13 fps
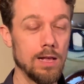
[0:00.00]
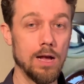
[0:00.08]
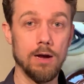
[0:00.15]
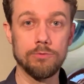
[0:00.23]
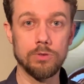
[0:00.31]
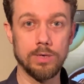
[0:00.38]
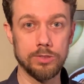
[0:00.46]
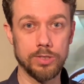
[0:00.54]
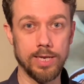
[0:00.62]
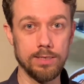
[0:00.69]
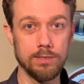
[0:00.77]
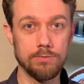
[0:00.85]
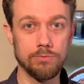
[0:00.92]
after I
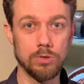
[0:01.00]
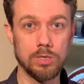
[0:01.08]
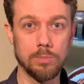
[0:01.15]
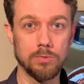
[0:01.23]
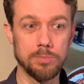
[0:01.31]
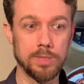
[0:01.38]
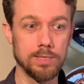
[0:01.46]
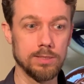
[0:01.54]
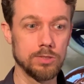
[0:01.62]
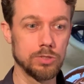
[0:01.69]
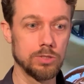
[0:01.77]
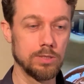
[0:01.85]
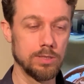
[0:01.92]
skated for a couple of
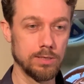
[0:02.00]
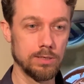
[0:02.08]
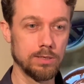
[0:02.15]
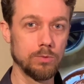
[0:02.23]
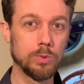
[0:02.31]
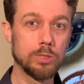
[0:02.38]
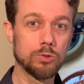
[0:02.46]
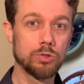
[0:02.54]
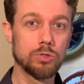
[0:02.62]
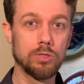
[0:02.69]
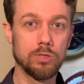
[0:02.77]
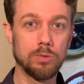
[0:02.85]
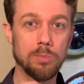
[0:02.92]
minutes, the wheels,
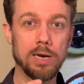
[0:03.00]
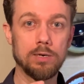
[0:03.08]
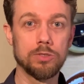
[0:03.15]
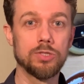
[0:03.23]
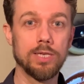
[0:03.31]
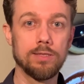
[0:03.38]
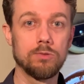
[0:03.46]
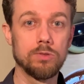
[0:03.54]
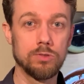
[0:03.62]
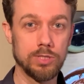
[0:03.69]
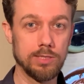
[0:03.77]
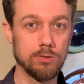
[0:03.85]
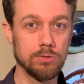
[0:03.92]
the bearings
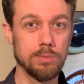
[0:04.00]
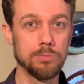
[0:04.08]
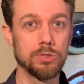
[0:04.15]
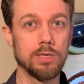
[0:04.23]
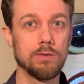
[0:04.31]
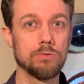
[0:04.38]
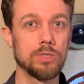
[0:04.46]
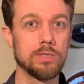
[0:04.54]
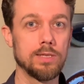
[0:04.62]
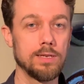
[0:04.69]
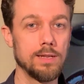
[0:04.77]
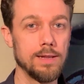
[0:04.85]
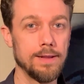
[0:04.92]
settled themselves, and
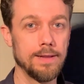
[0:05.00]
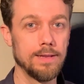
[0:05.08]
then,